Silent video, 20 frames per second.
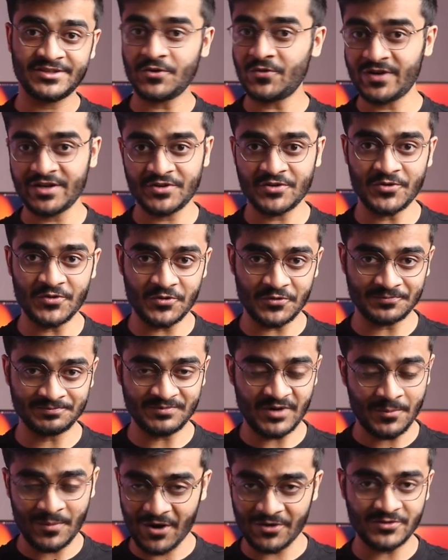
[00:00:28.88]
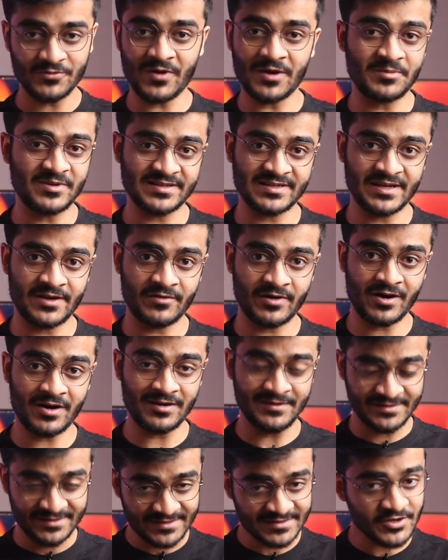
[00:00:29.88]
you need to know about the OnePlus
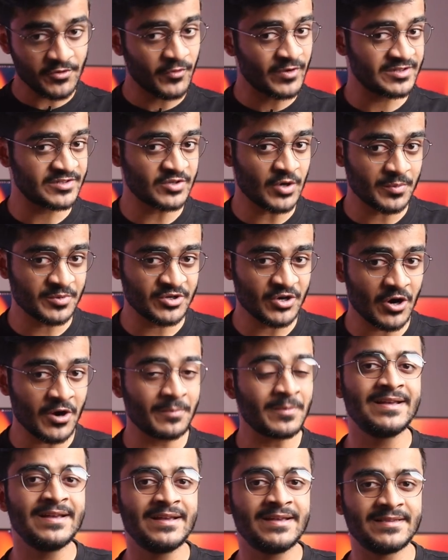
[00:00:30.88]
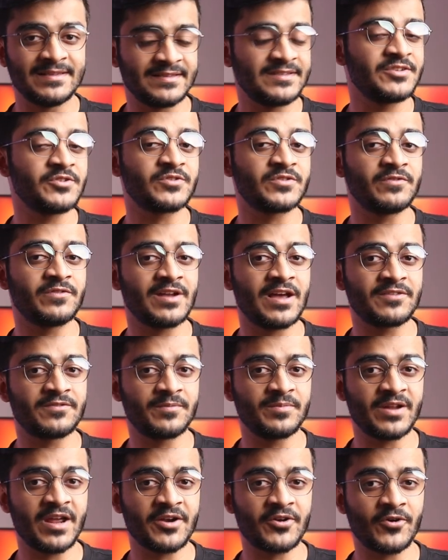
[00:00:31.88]
11R. This is your one-stop shop. This is Yusuf Alath
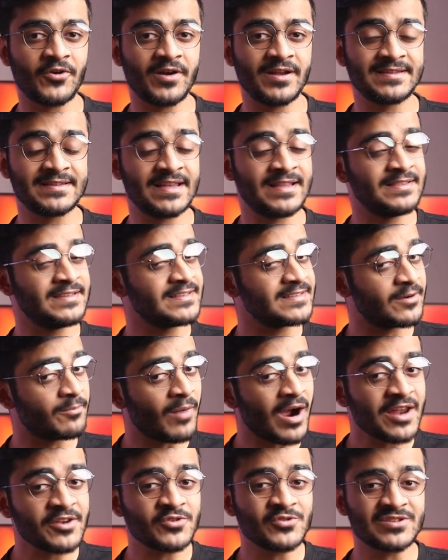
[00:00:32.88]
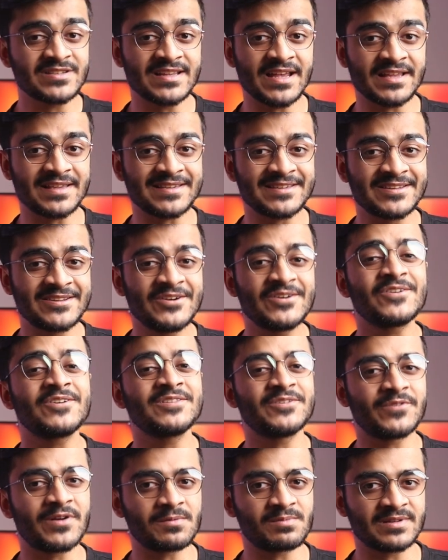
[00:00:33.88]
from Tech Droids, and these are my 2 cents on
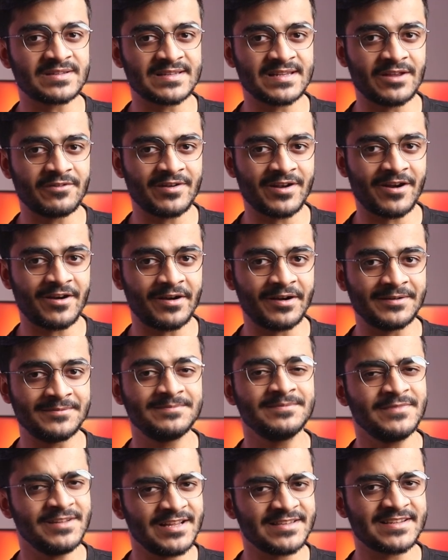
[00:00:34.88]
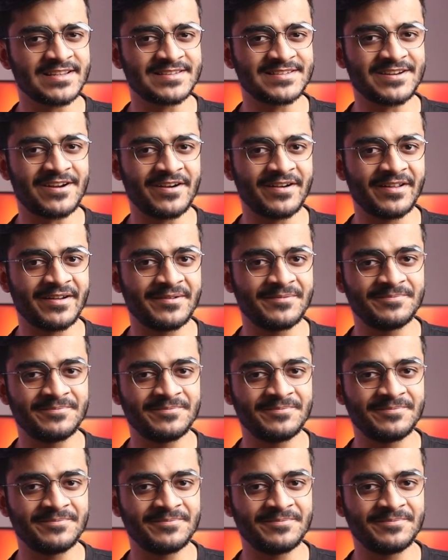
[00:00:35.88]
the OnePlus 11R. Let's get started.